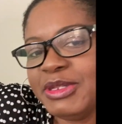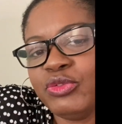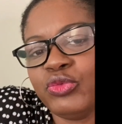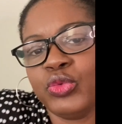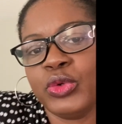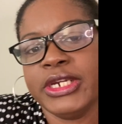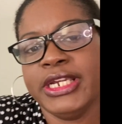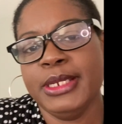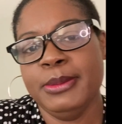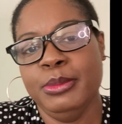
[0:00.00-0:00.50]

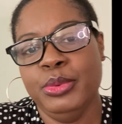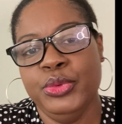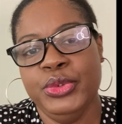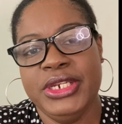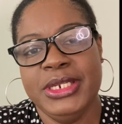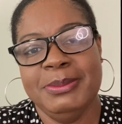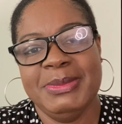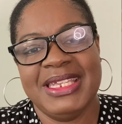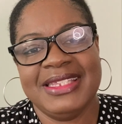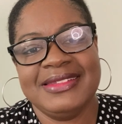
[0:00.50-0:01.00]
Rare
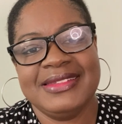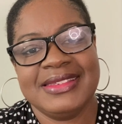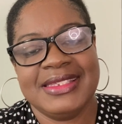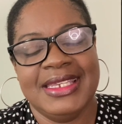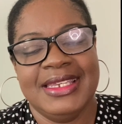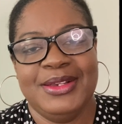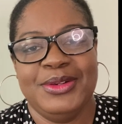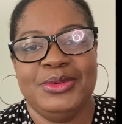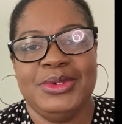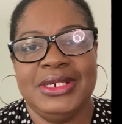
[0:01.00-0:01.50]
Beauty
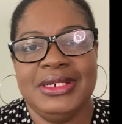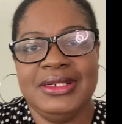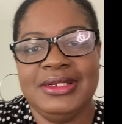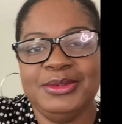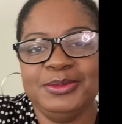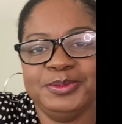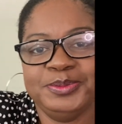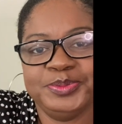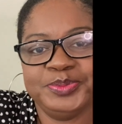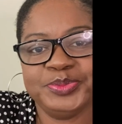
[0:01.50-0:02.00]
Mascara.
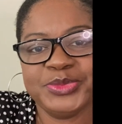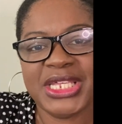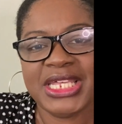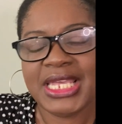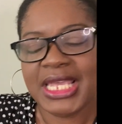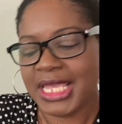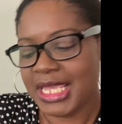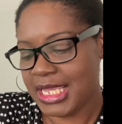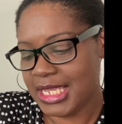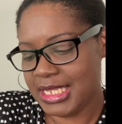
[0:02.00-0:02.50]

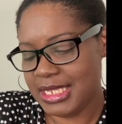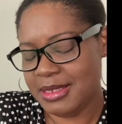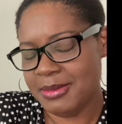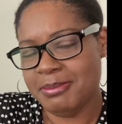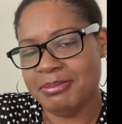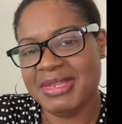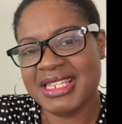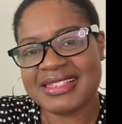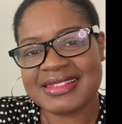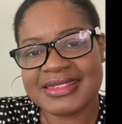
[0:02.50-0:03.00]

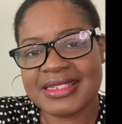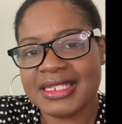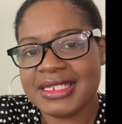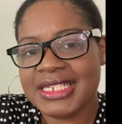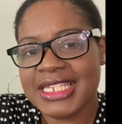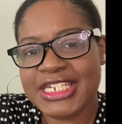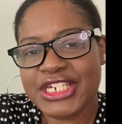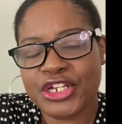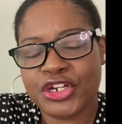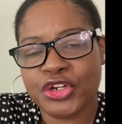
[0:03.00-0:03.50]
And Miss
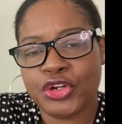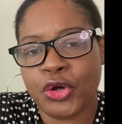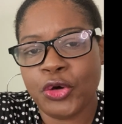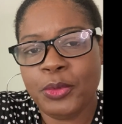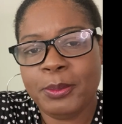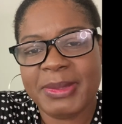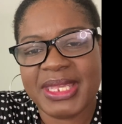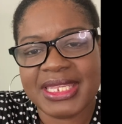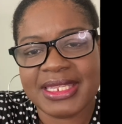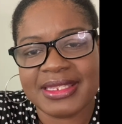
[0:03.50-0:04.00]
Selena
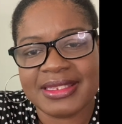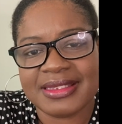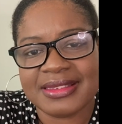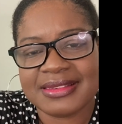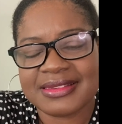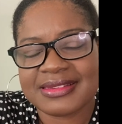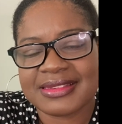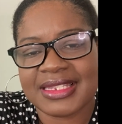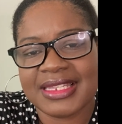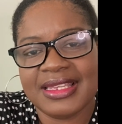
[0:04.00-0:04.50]

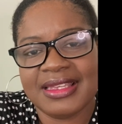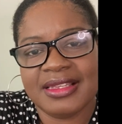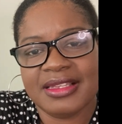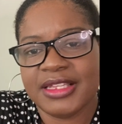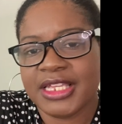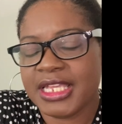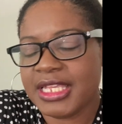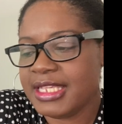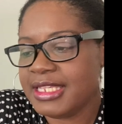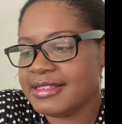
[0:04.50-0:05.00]
Gomez
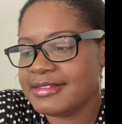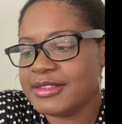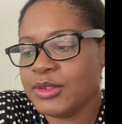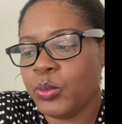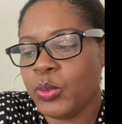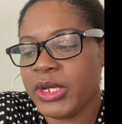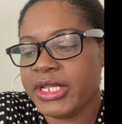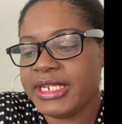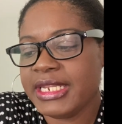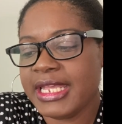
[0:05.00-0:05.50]
is the
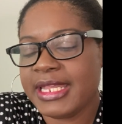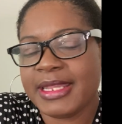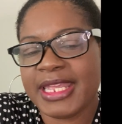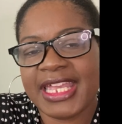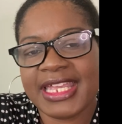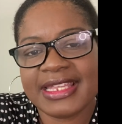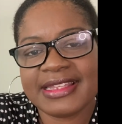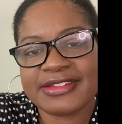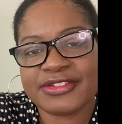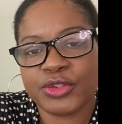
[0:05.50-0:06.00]
one that
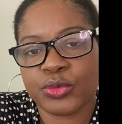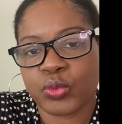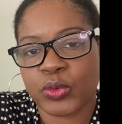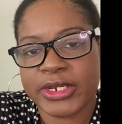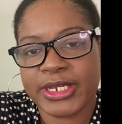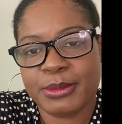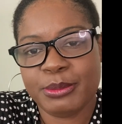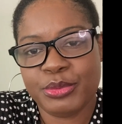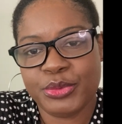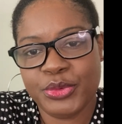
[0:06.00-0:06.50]
has the
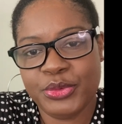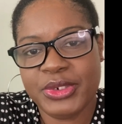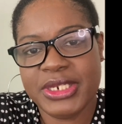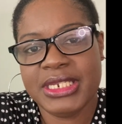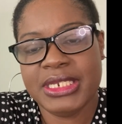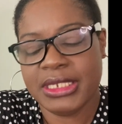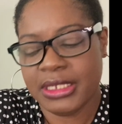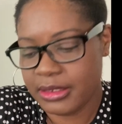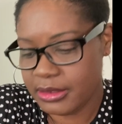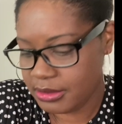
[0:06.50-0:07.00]
Rare
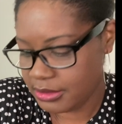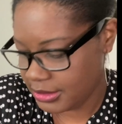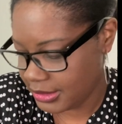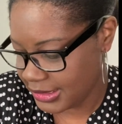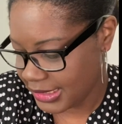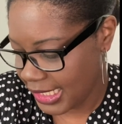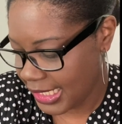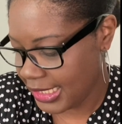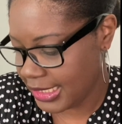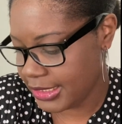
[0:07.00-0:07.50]
Beauty
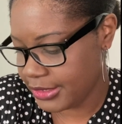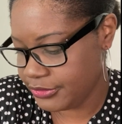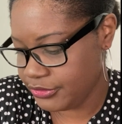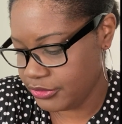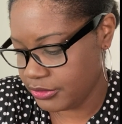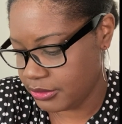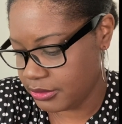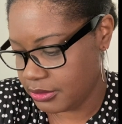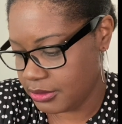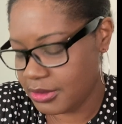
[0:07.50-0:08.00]
line,
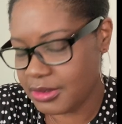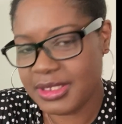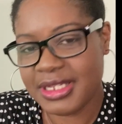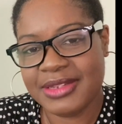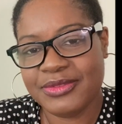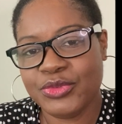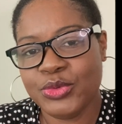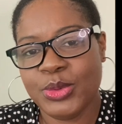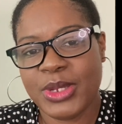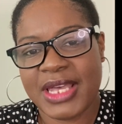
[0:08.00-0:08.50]
y'all.
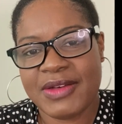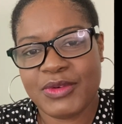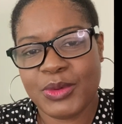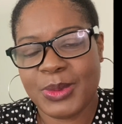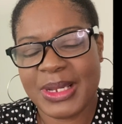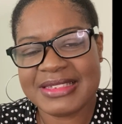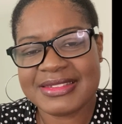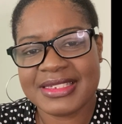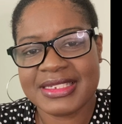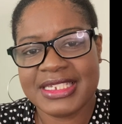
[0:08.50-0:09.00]
If you ever
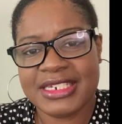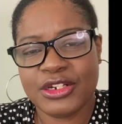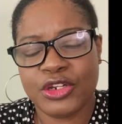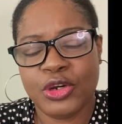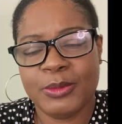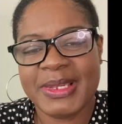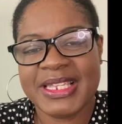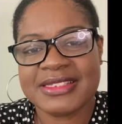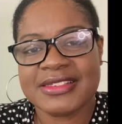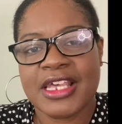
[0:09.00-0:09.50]
watch Selena
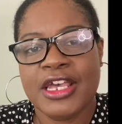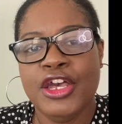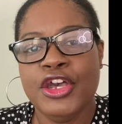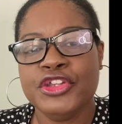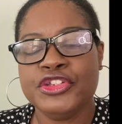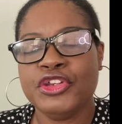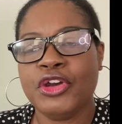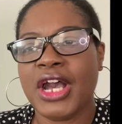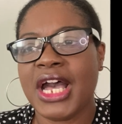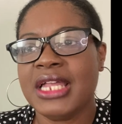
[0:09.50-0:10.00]
Gomez,
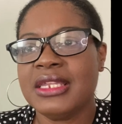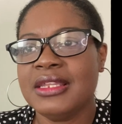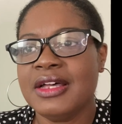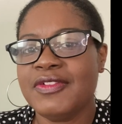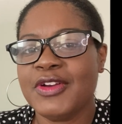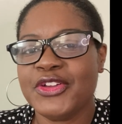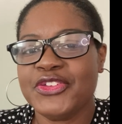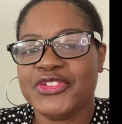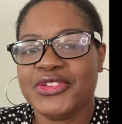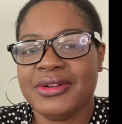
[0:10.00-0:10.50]
y'all, I love
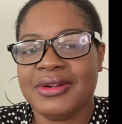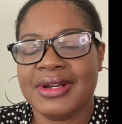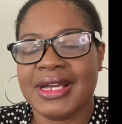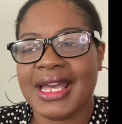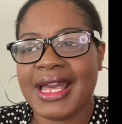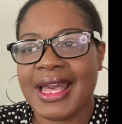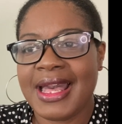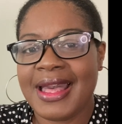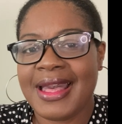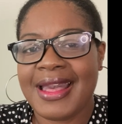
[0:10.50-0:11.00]
her song.
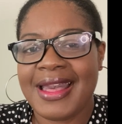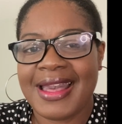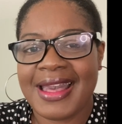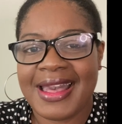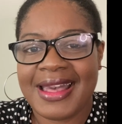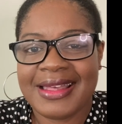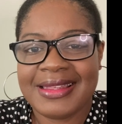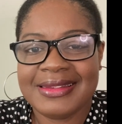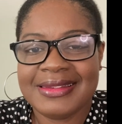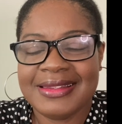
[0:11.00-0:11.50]
I,
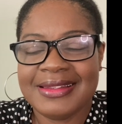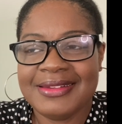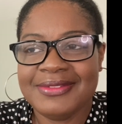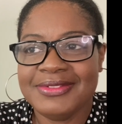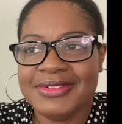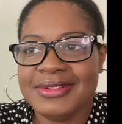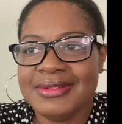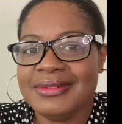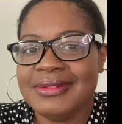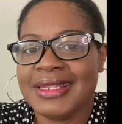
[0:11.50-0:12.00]
I love
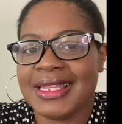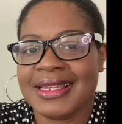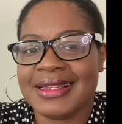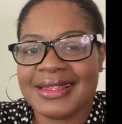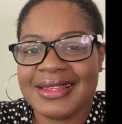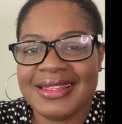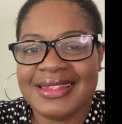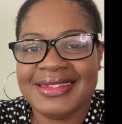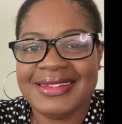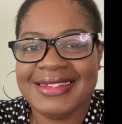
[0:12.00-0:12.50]
you like
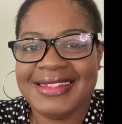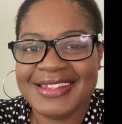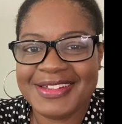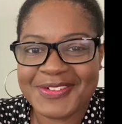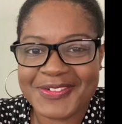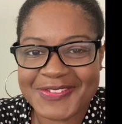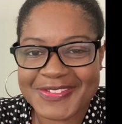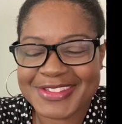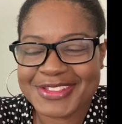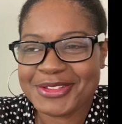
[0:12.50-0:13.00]
a
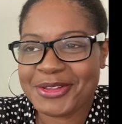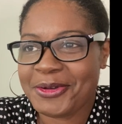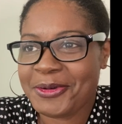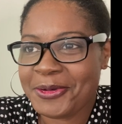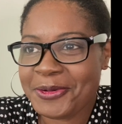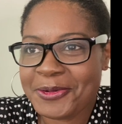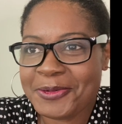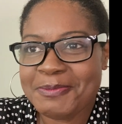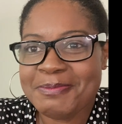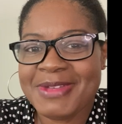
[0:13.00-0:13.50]
love
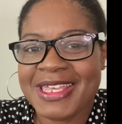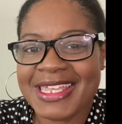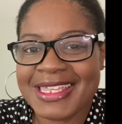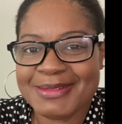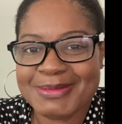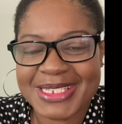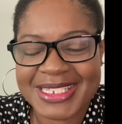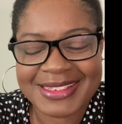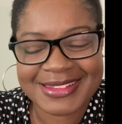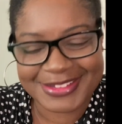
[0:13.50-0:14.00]
song,
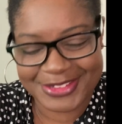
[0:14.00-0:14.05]
baby.